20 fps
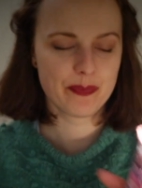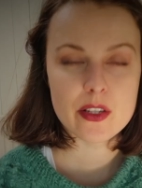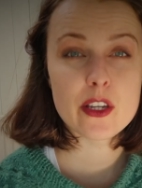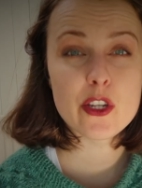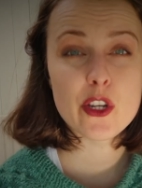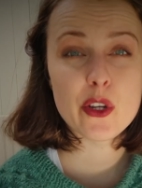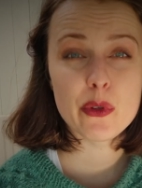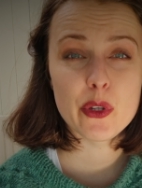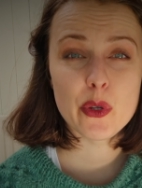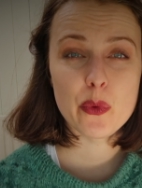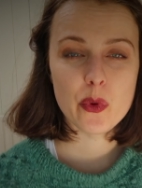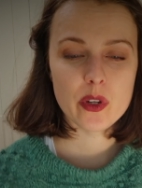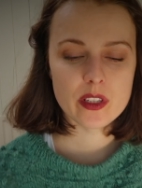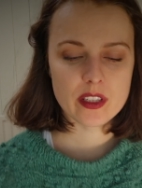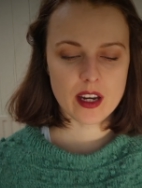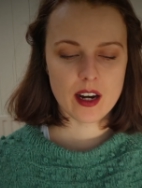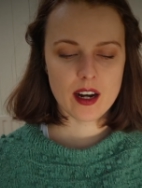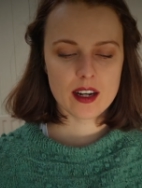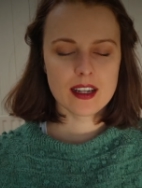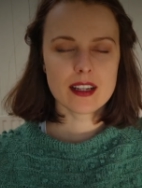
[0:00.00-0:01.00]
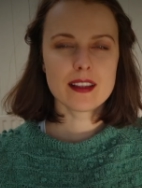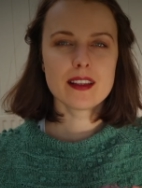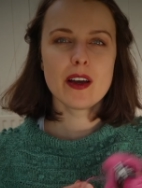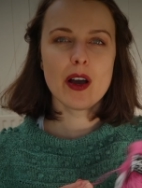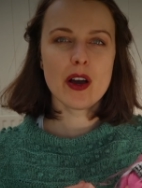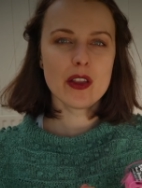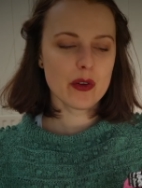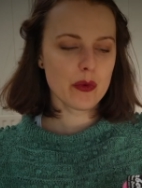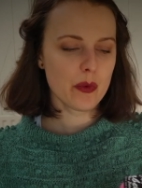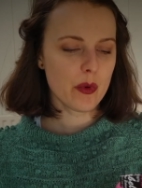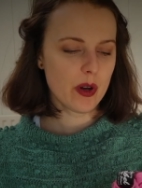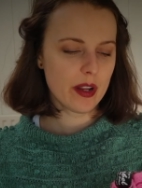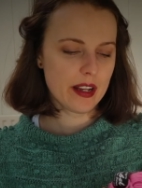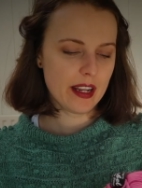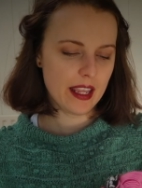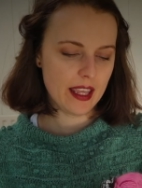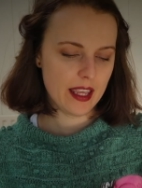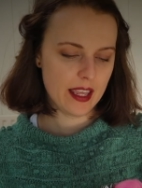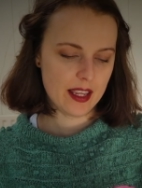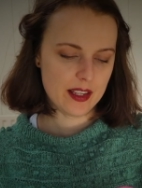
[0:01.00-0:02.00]
So I show you one yarn and the other one
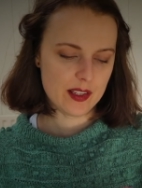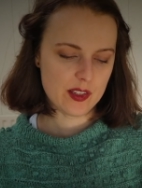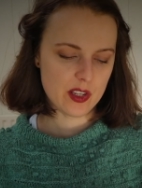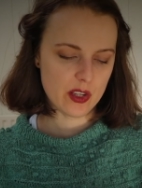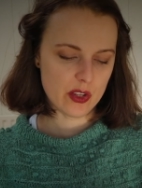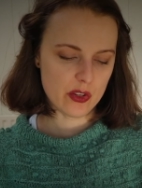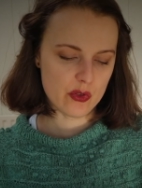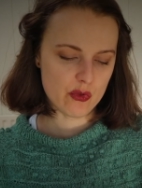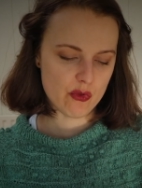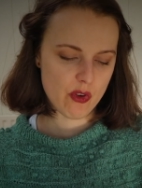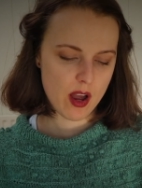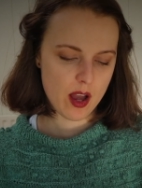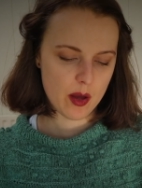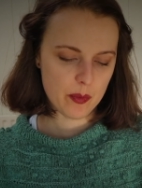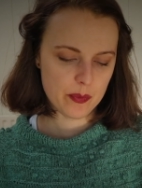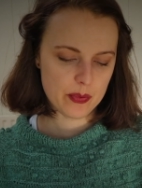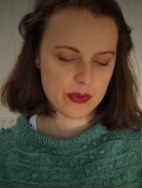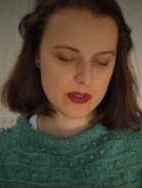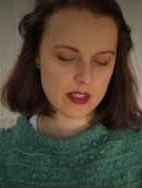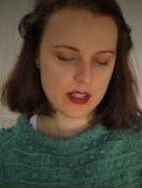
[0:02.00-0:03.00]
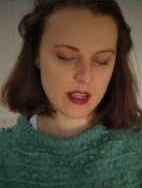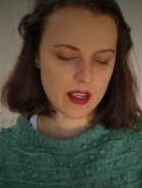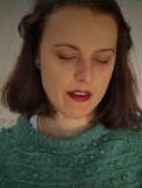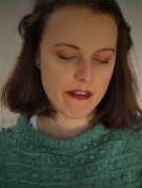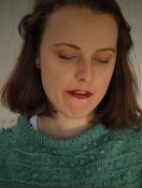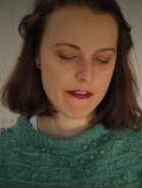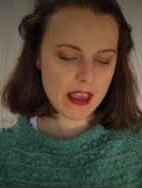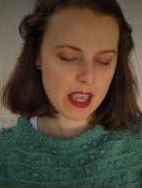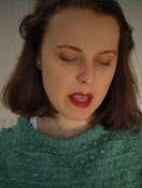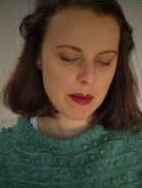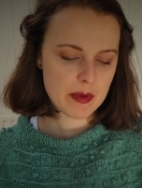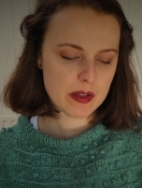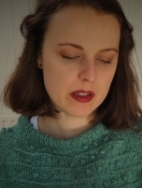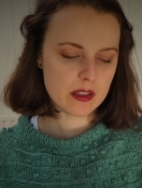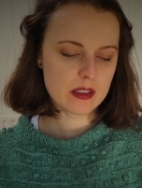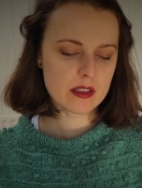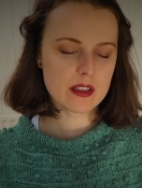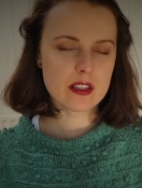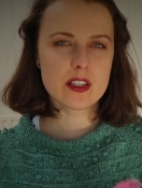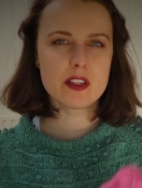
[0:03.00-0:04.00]
is Drops
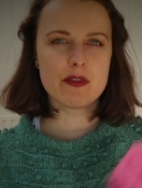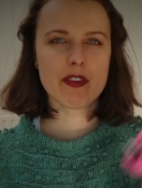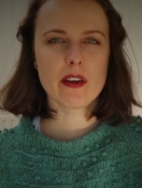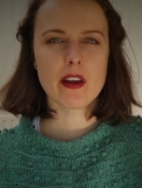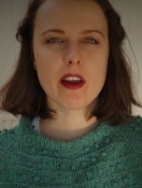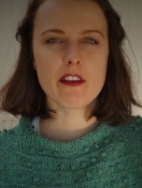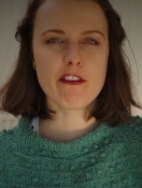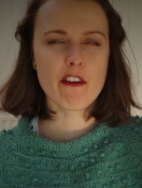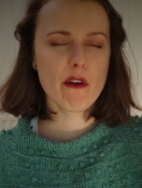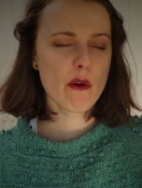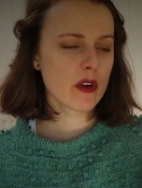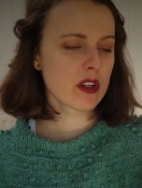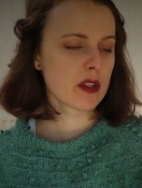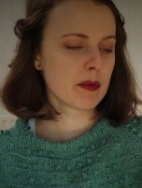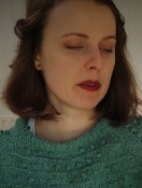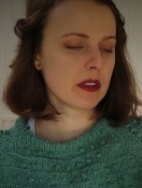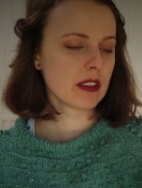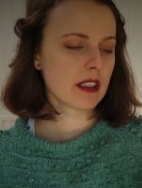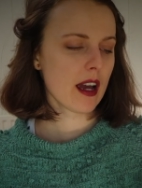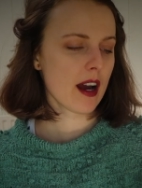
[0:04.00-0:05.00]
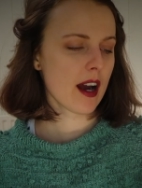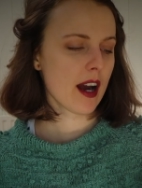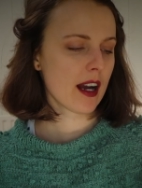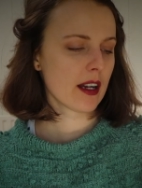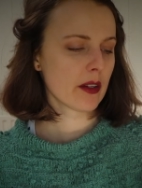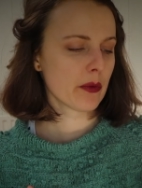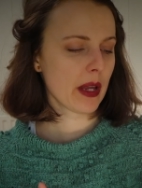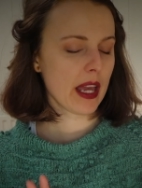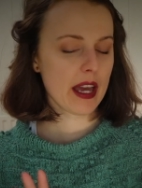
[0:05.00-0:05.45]
Fabel. This is very affordable yarn.